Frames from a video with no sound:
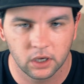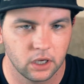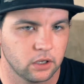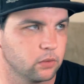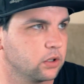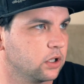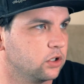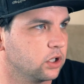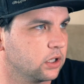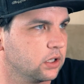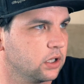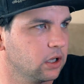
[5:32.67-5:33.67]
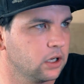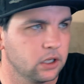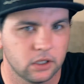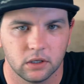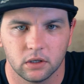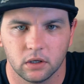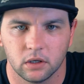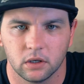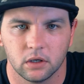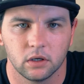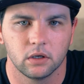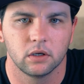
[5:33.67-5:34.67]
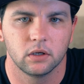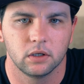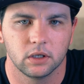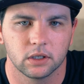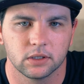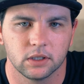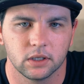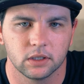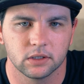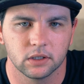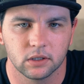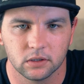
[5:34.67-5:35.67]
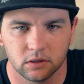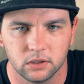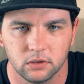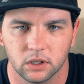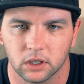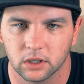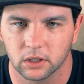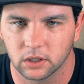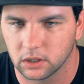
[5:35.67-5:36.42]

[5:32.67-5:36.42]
And with the gel on it, you can see it gets a little too dark.